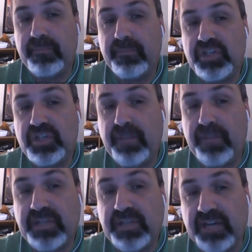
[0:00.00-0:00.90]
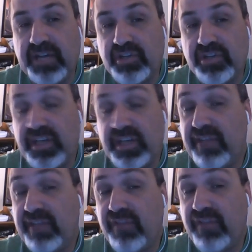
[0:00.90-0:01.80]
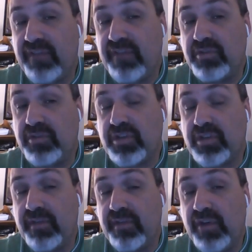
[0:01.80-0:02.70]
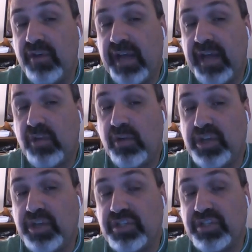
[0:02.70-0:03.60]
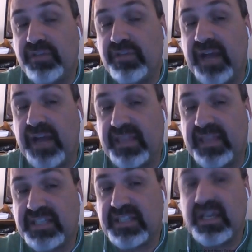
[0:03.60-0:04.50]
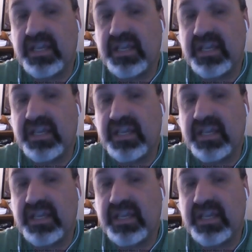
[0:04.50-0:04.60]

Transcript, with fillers: sheet protector sitting in front of you so that if you got any questions, you got this.